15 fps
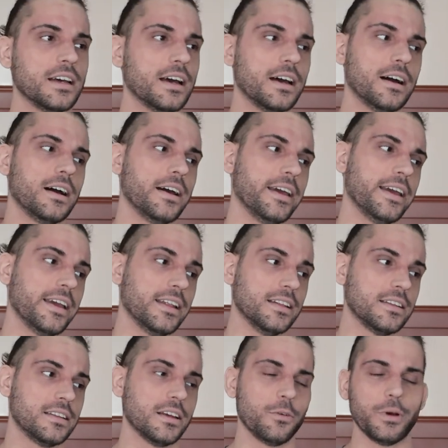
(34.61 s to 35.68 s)
Uh,
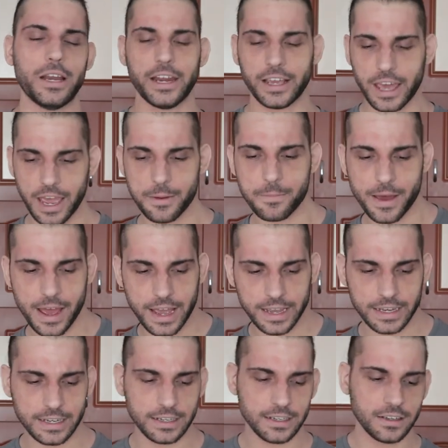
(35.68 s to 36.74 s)
and when I came
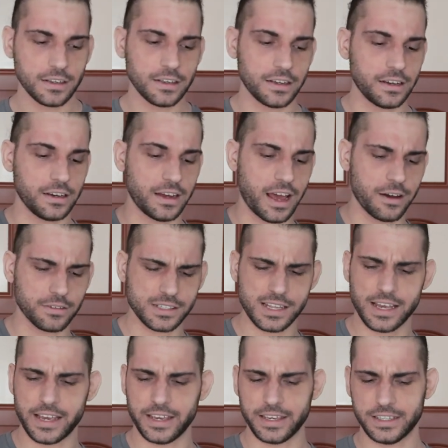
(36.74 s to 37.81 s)
back, uh, I was
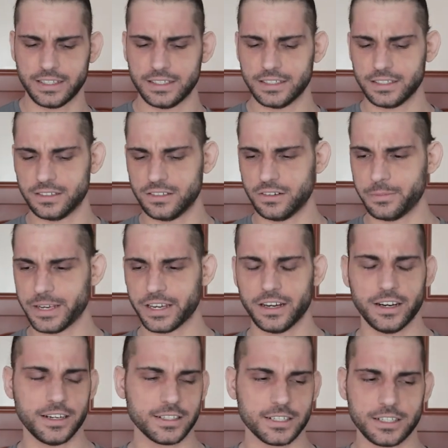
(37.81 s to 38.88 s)
like, oh my
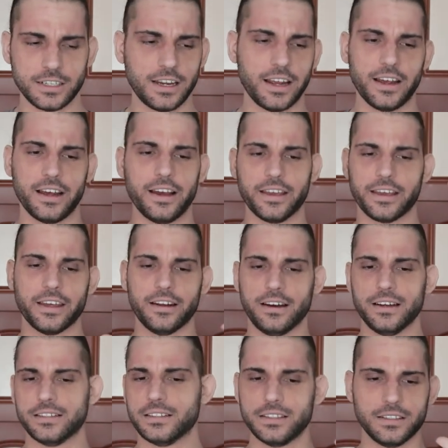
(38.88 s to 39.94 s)
gosh, I, I
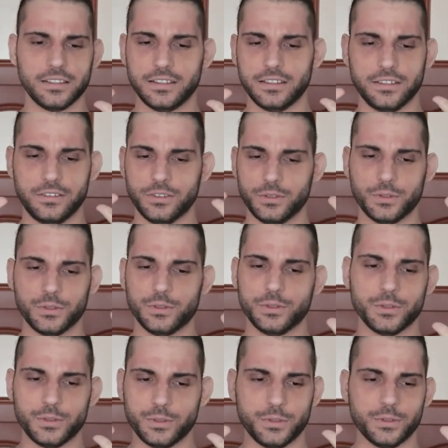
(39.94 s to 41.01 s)
cannot uh, uh, do, do, do,
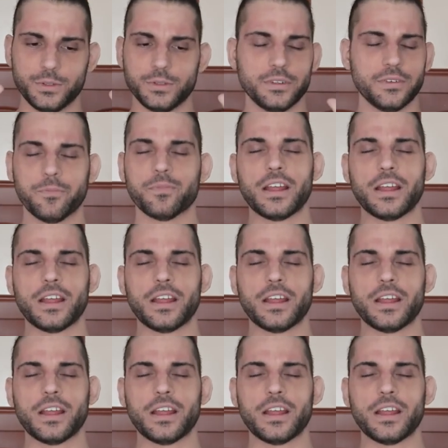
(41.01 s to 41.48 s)
do, do, do, do.